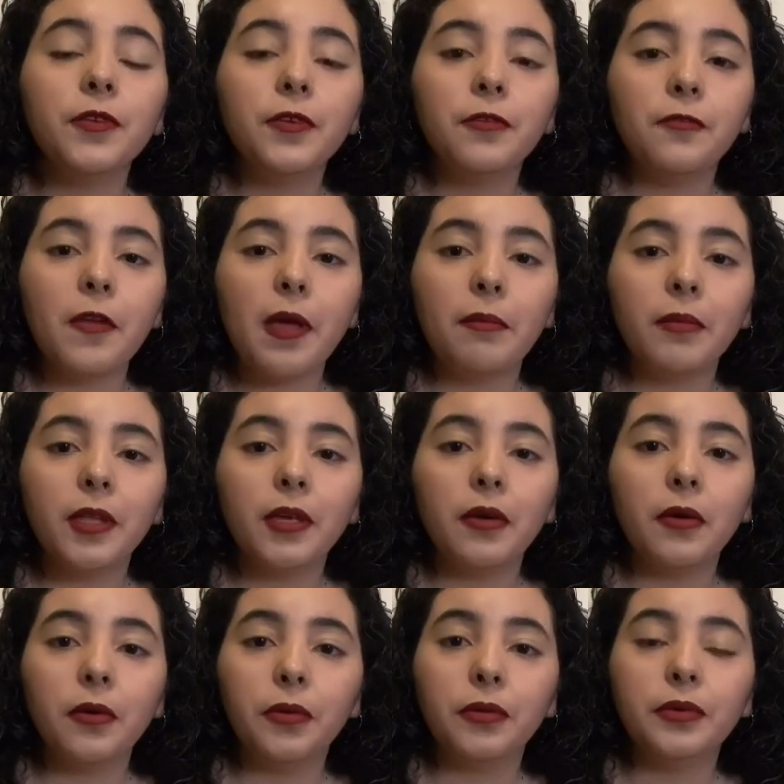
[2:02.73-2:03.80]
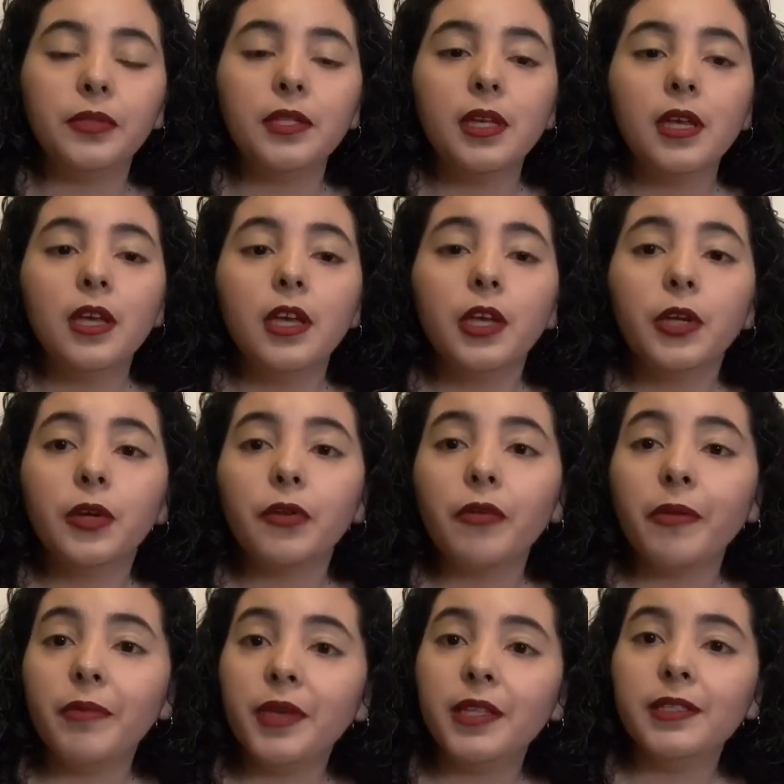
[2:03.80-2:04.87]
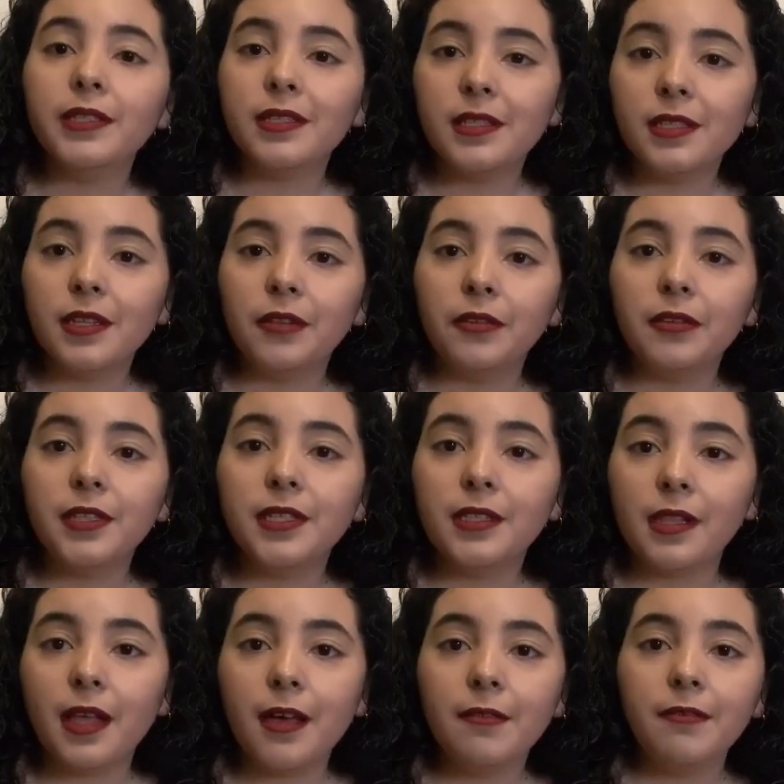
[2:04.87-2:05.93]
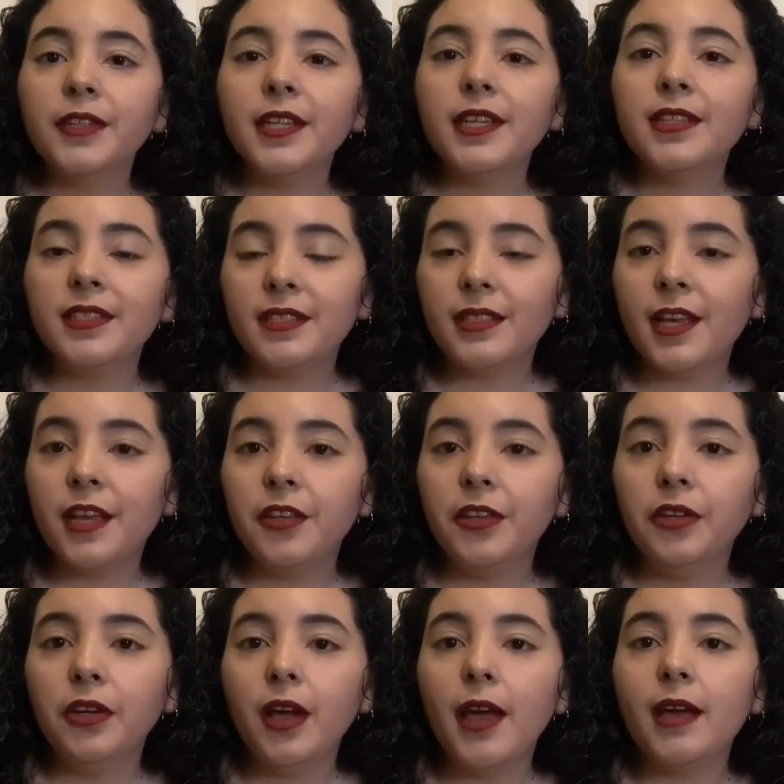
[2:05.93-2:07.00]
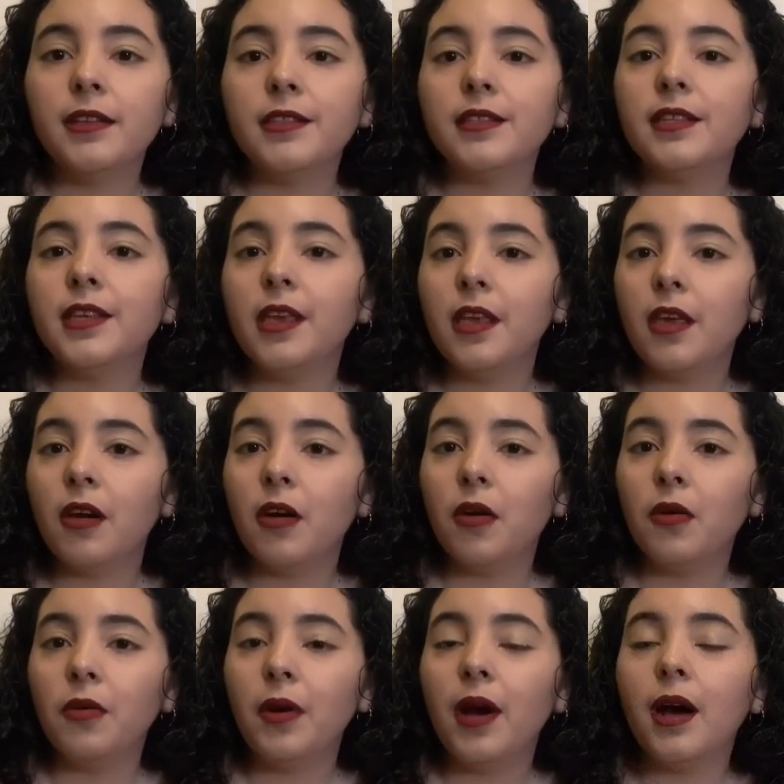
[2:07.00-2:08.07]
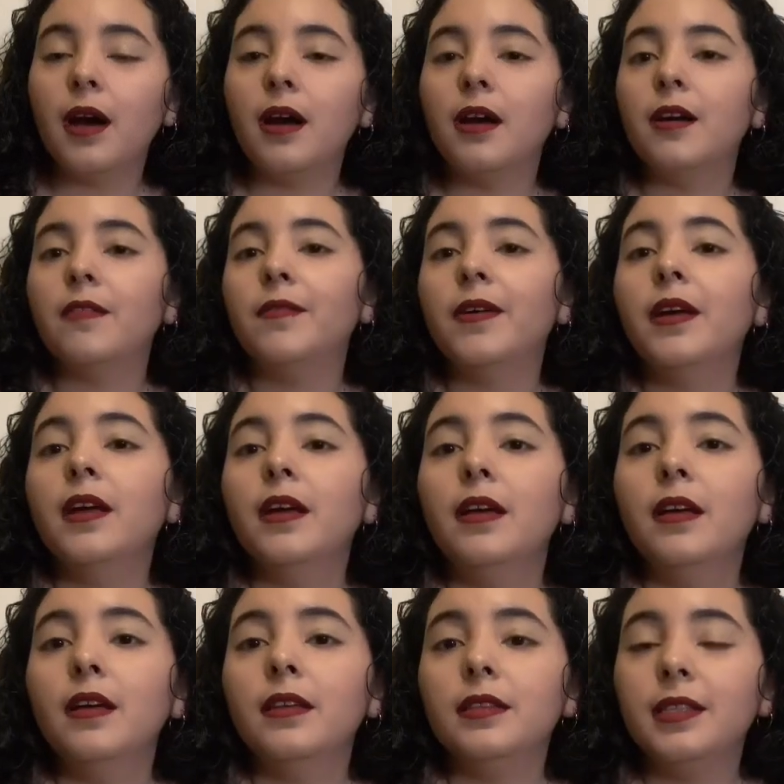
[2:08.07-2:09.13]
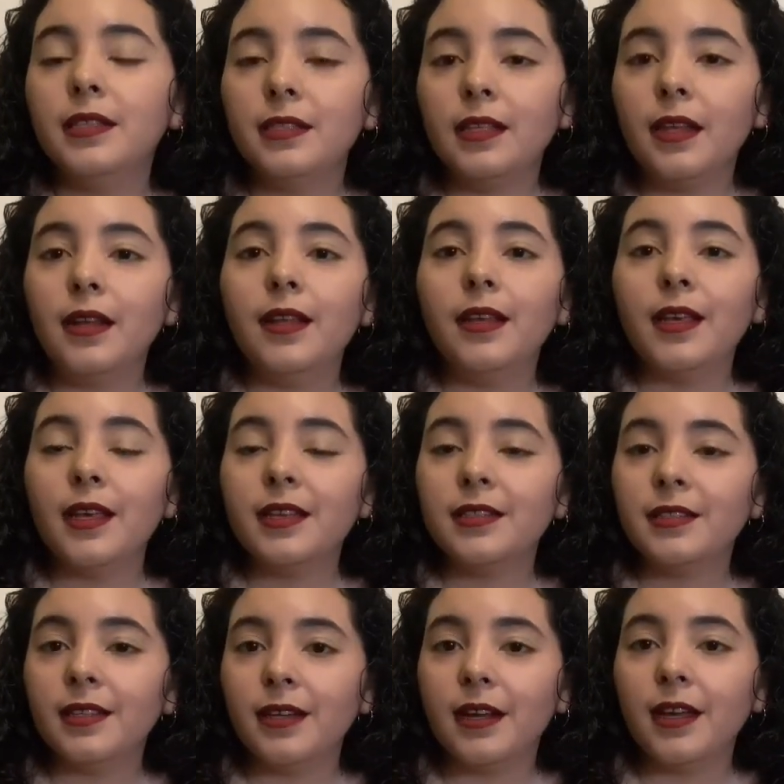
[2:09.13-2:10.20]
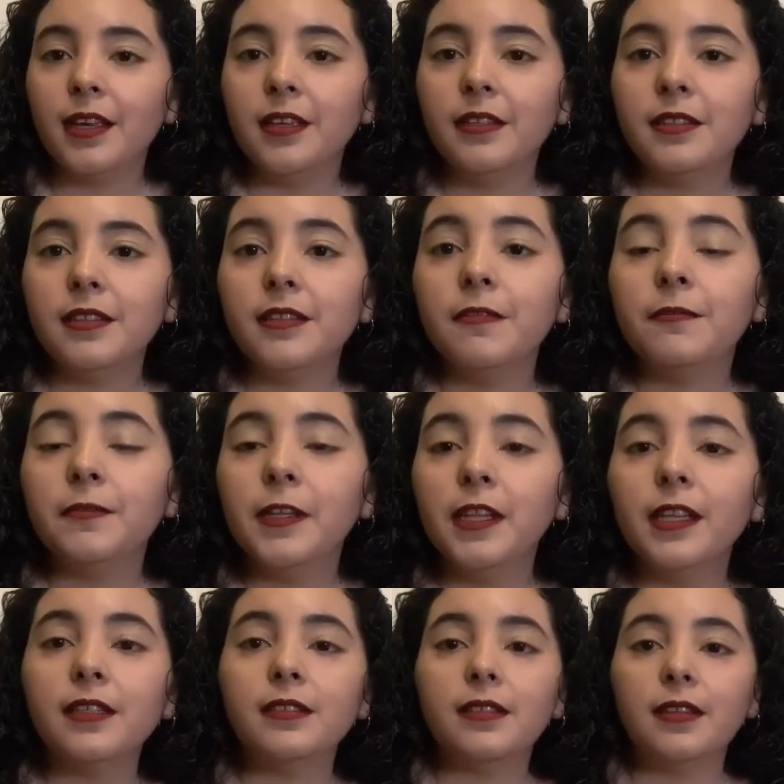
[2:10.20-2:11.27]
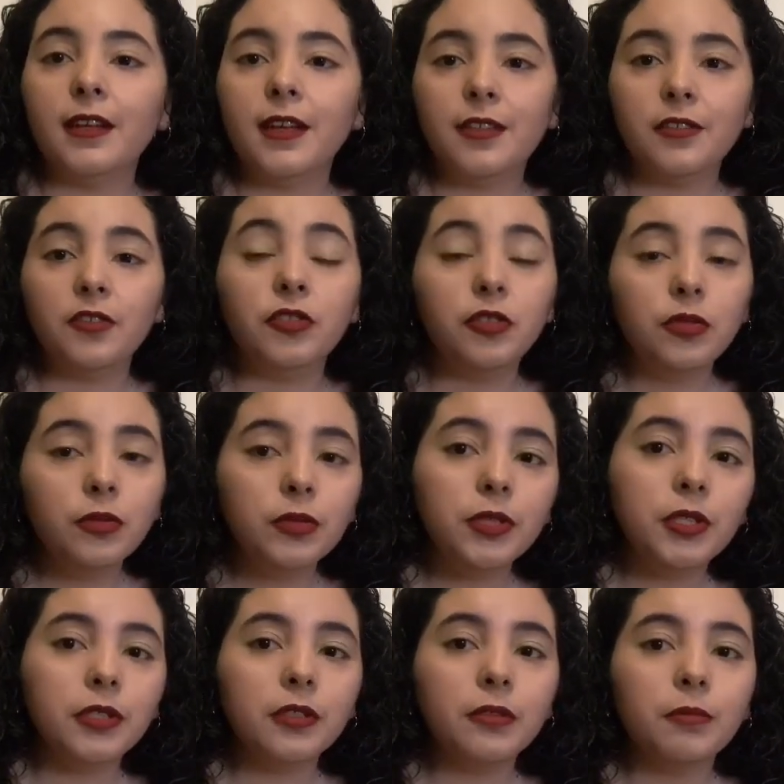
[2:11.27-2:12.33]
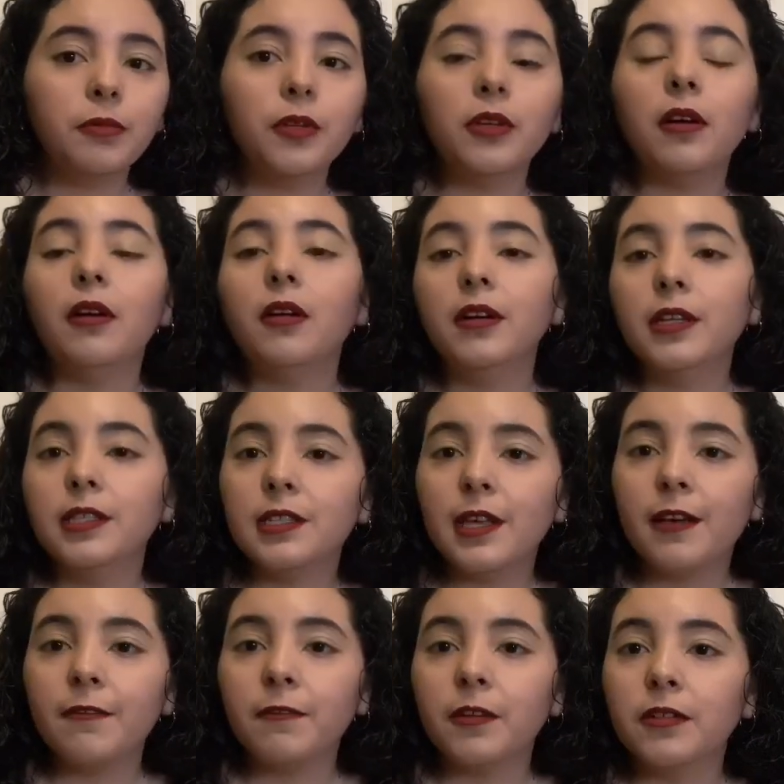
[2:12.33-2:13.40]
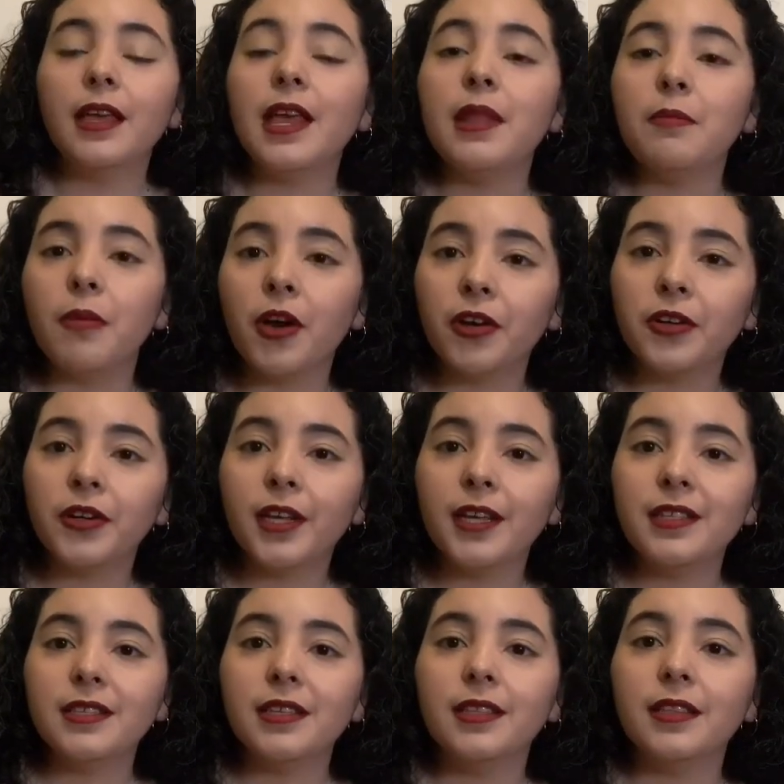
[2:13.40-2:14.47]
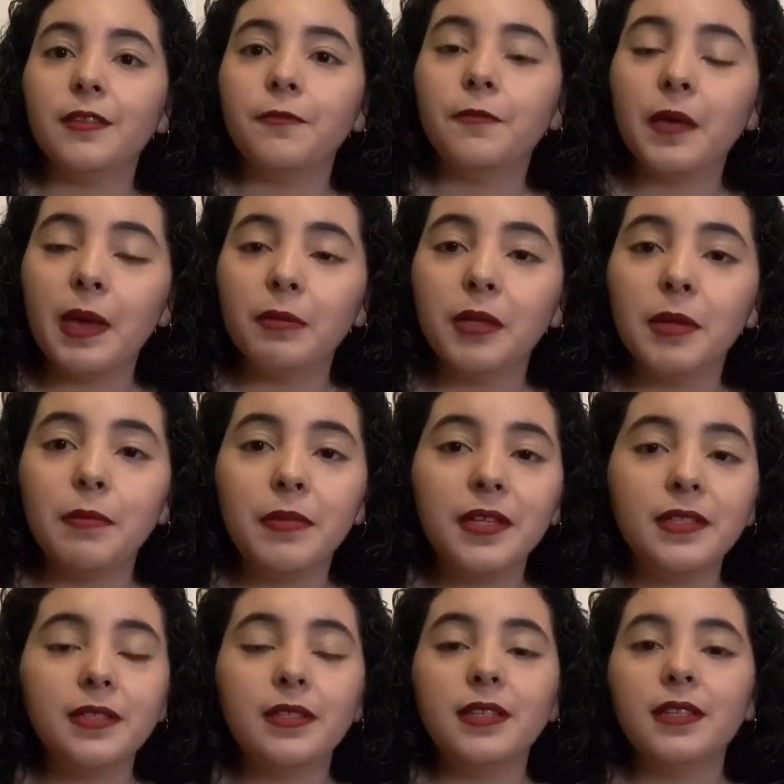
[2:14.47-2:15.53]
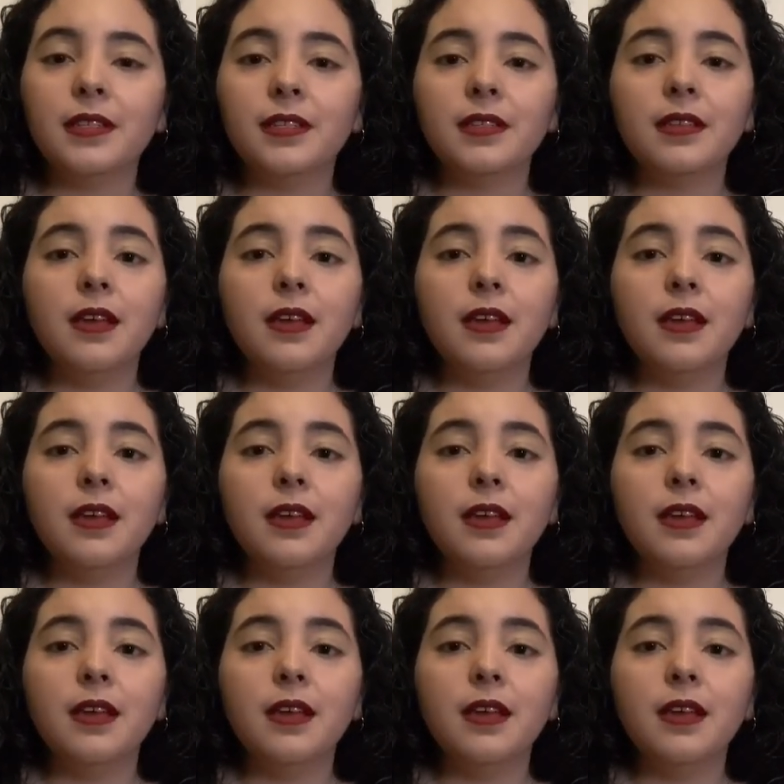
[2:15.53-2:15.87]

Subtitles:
family-owned Caribbean distilleries left. During his tenure as CEO of Distillería Sarayes, Felix Sarayes Jr. put all his efforts in modernizing the family business,